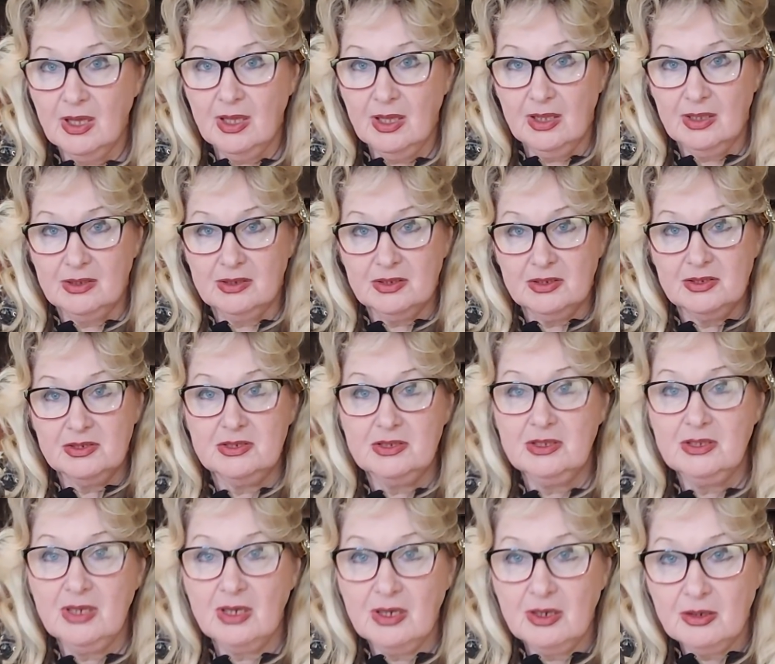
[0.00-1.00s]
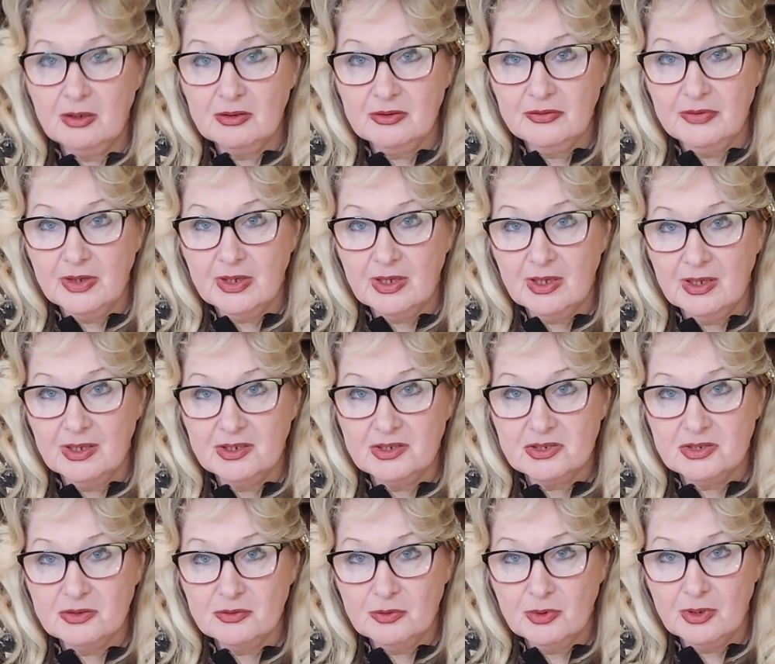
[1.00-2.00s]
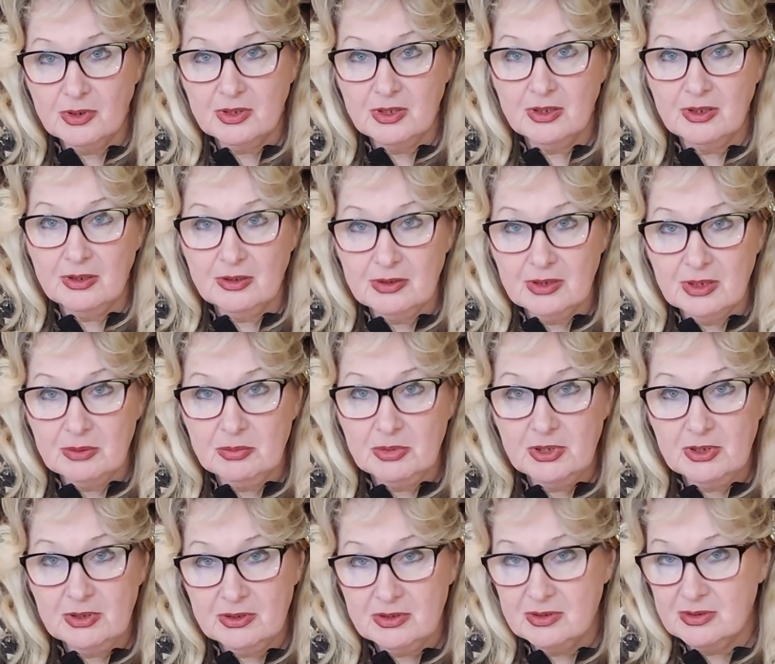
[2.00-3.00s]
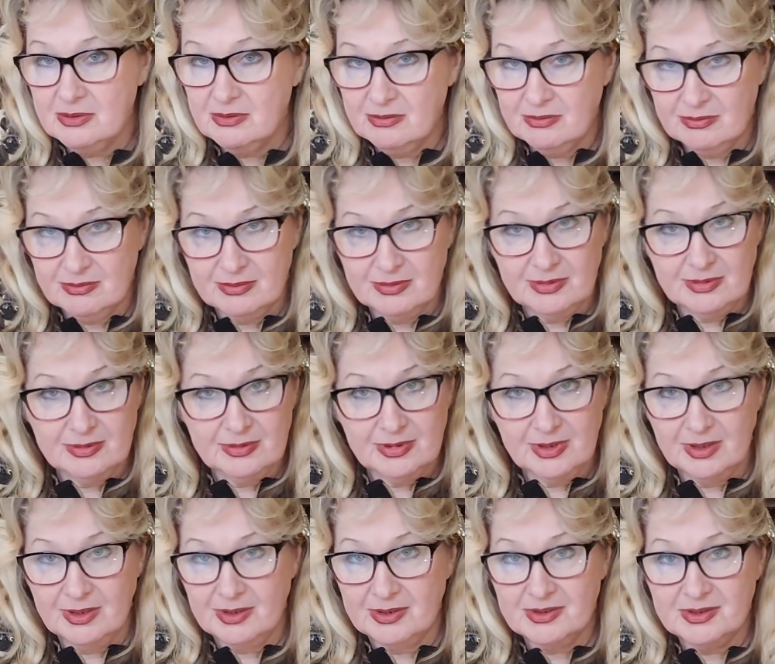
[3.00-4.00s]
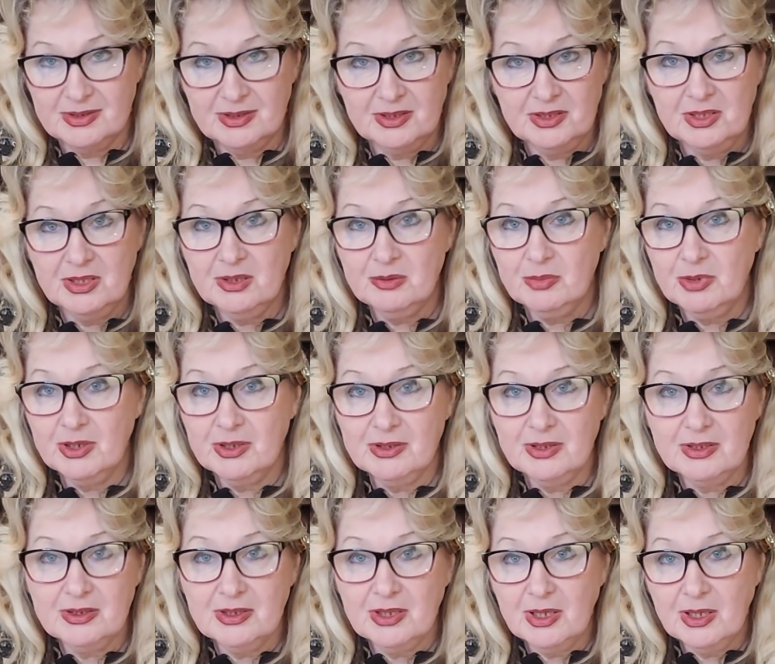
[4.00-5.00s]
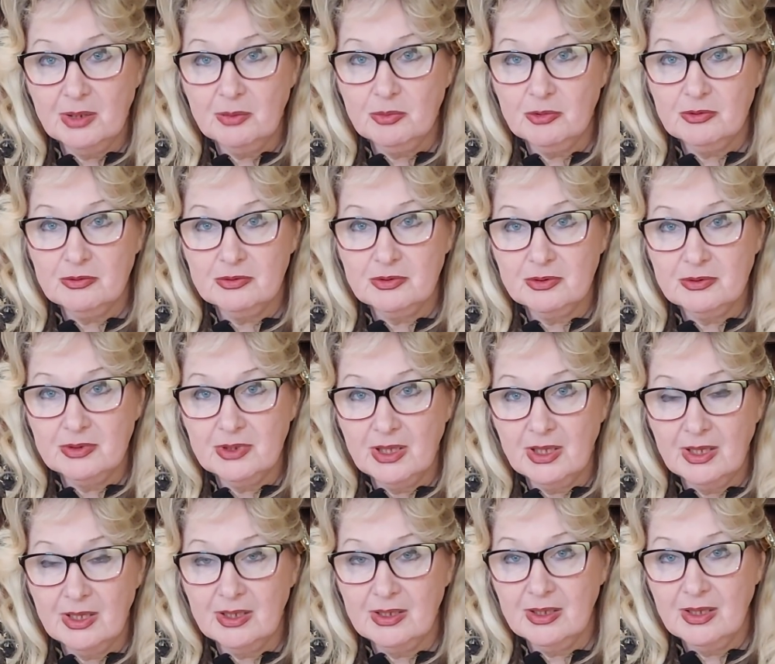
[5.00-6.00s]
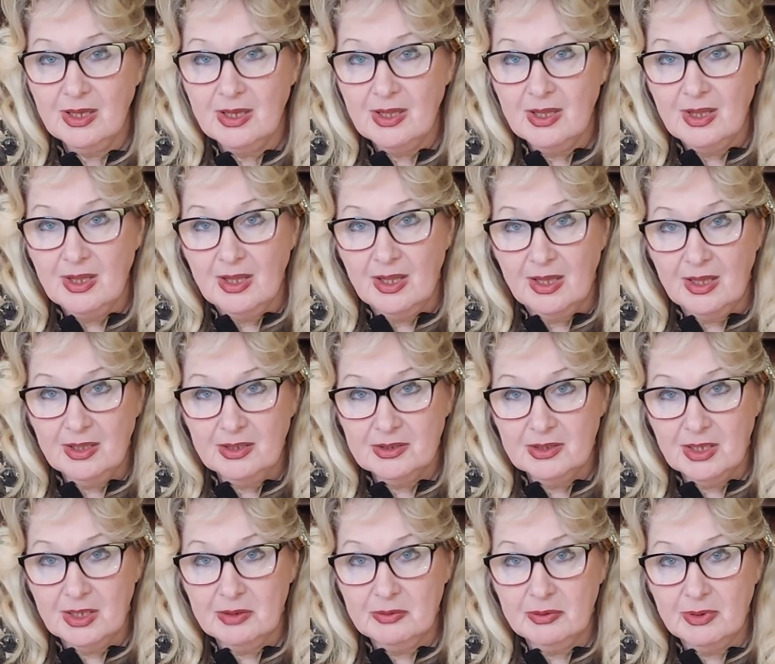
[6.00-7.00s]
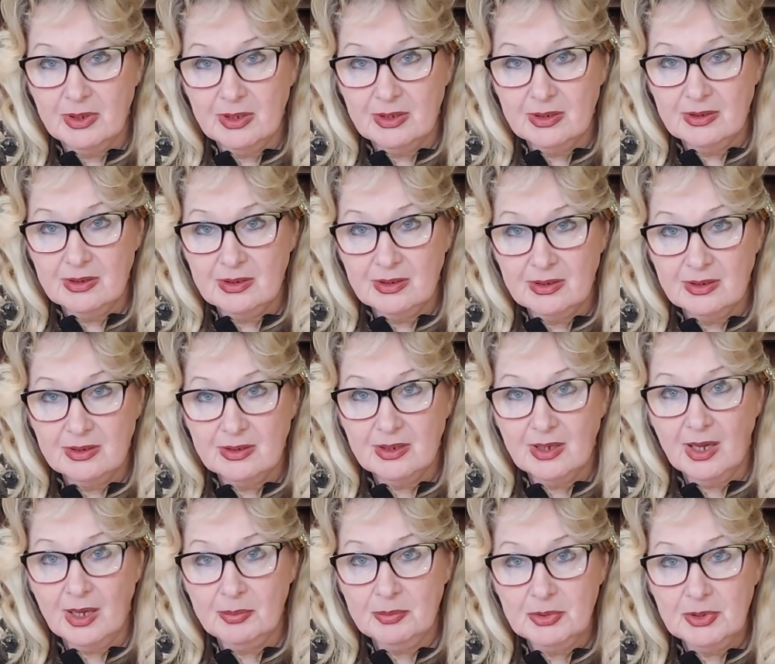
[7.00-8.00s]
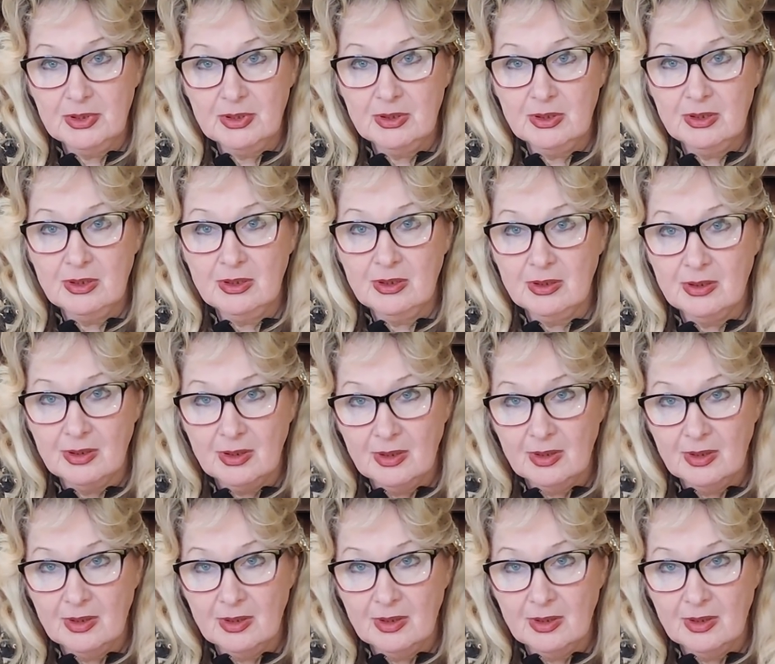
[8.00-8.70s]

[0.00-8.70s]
and Xi are on vacation walking on the beach. They are sitting by the table today and they were happy,